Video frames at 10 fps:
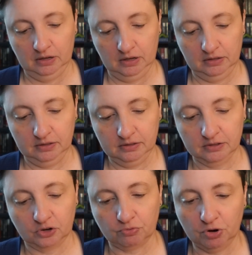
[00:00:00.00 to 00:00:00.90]
And this is a
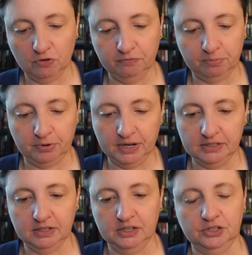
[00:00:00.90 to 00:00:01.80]
Grove Press
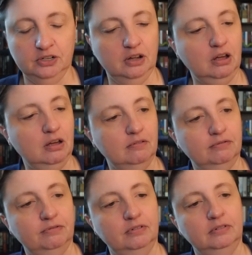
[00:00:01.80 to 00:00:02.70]
edition
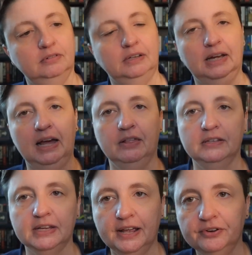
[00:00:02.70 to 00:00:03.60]
of
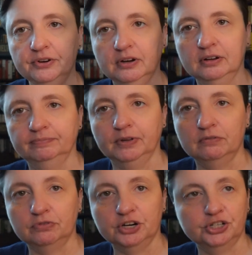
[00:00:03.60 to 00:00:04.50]
Alexander
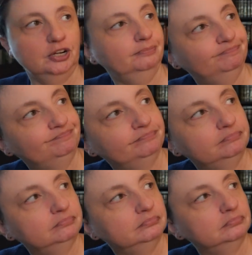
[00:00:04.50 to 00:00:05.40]
of Russia,
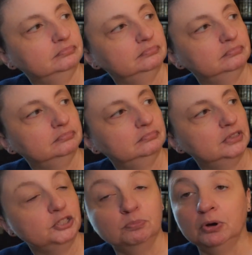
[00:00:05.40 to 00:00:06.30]

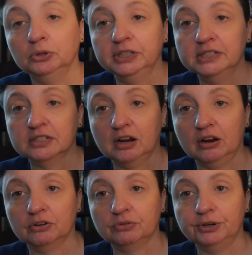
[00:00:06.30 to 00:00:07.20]
Napoleon's
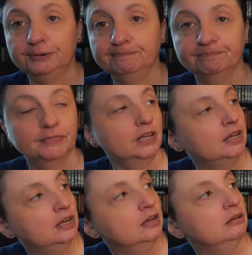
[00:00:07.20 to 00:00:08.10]
Conqueror
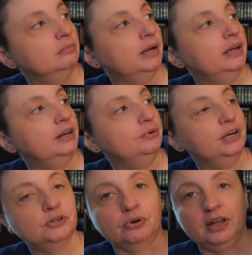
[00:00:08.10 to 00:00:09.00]
by Henry
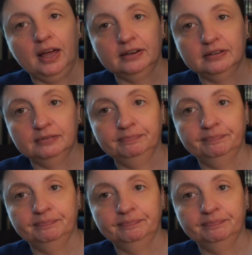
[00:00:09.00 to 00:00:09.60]
Troyat.